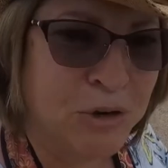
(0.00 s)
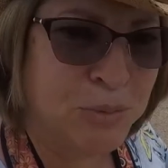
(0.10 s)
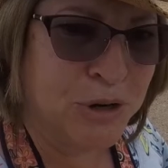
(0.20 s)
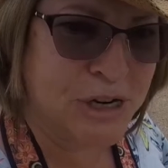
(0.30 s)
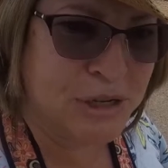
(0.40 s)

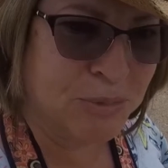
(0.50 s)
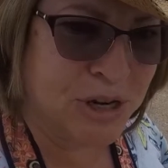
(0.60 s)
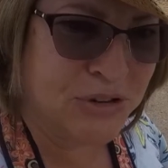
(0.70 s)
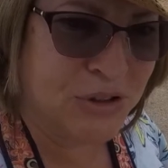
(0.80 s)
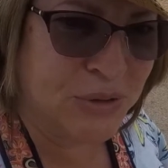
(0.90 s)
Newberry
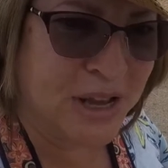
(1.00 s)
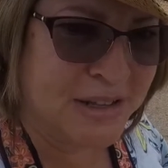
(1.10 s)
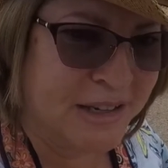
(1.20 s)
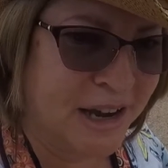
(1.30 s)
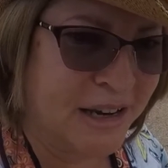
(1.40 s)
Springs though,
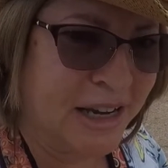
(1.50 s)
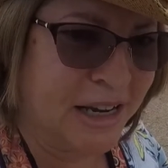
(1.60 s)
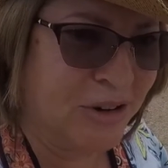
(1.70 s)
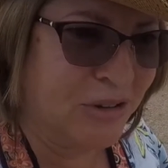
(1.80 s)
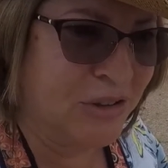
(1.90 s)
that's not here.